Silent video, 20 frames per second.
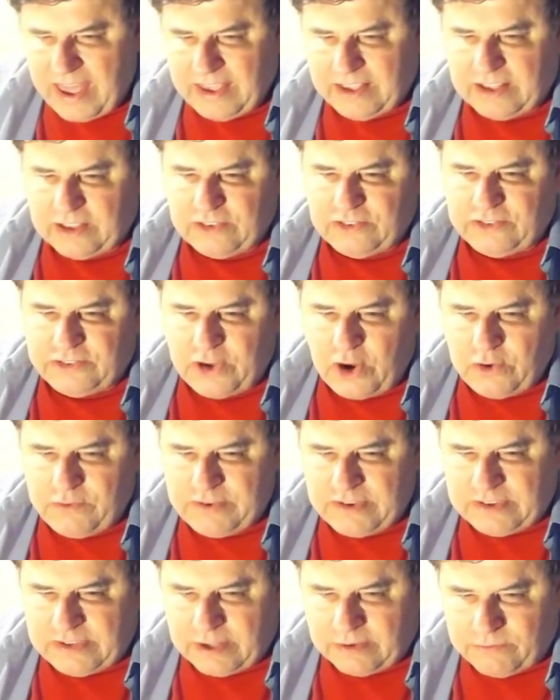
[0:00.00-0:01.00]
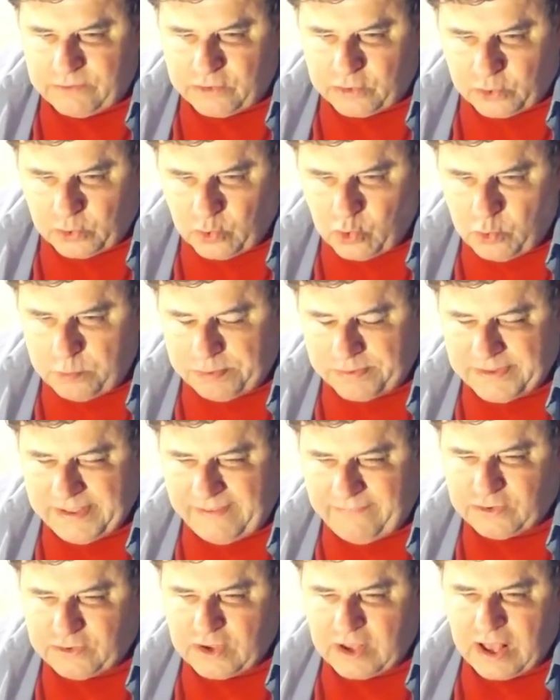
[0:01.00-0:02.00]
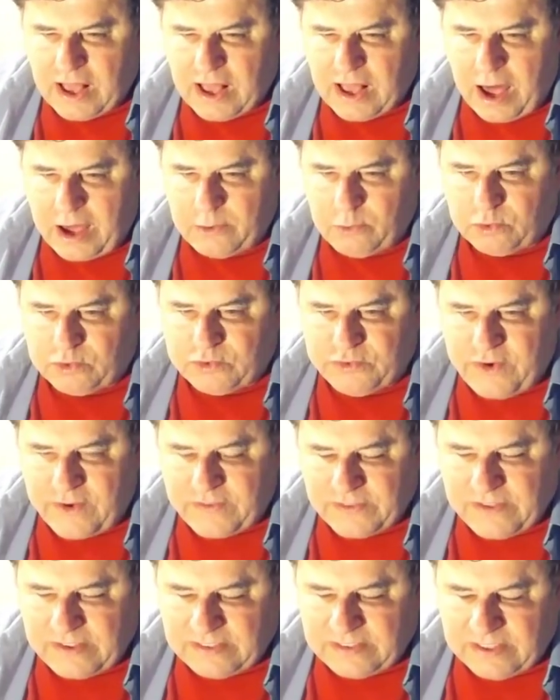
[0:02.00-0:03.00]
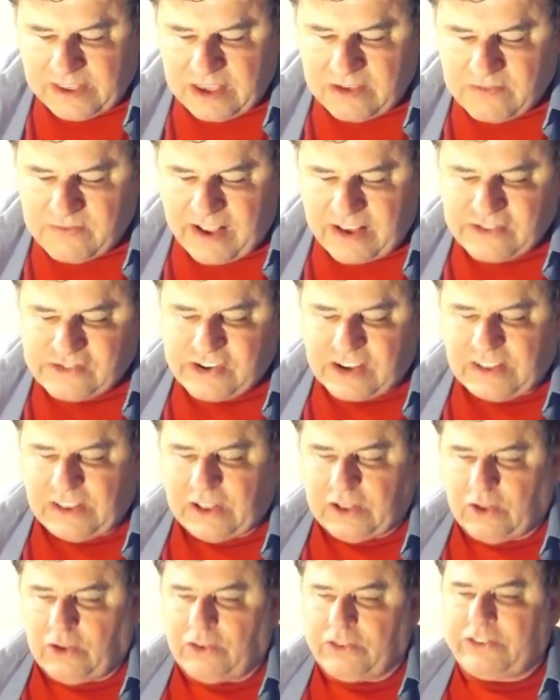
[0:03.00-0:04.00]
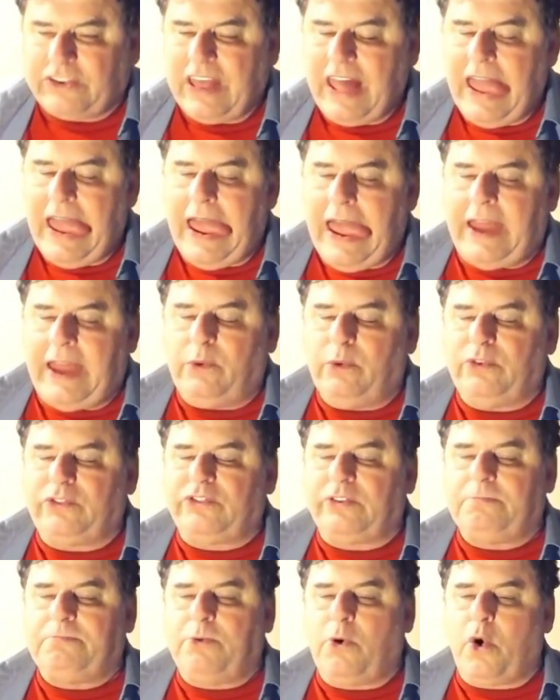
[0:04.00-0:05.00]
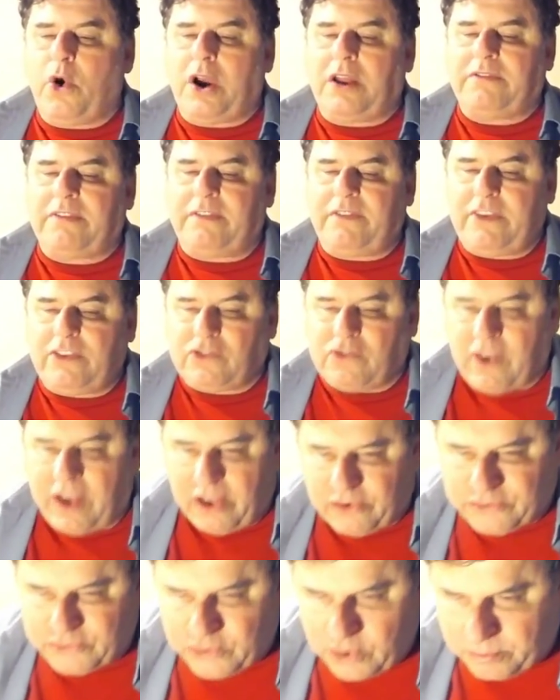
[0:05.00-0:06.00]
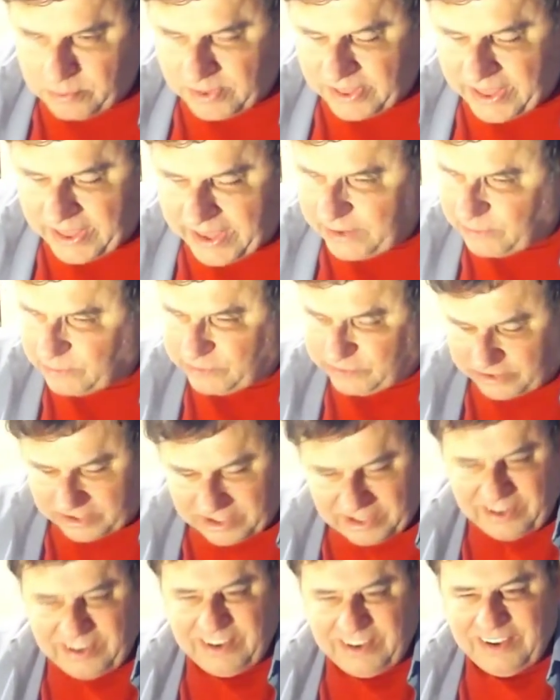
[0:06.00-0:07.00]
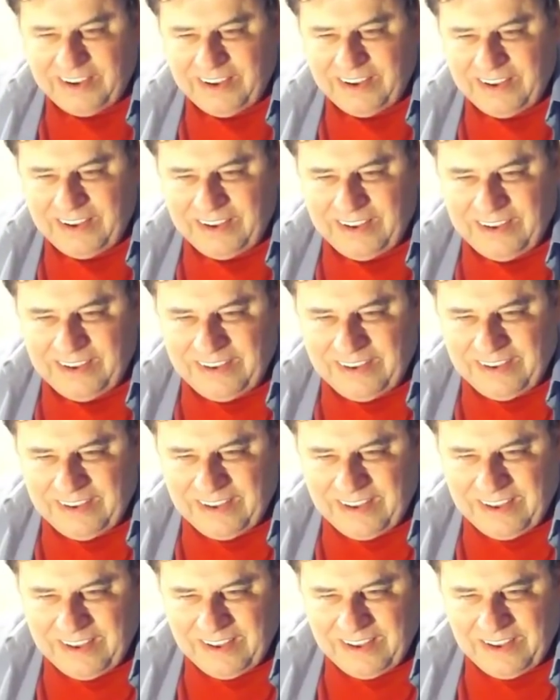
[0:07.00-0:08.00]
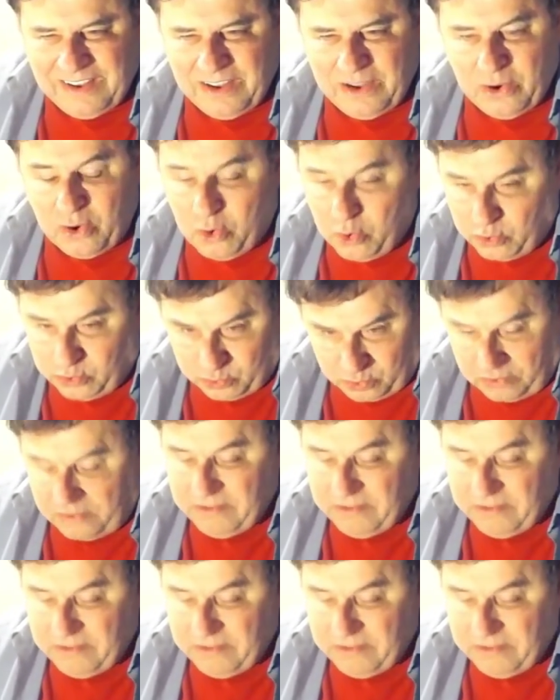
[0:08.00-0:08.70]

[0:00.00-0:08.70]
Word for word: conservative Jew who believes in God, who's friendly to evangelicals, and who is supportive of Israel, Shlomo Adelson, who's,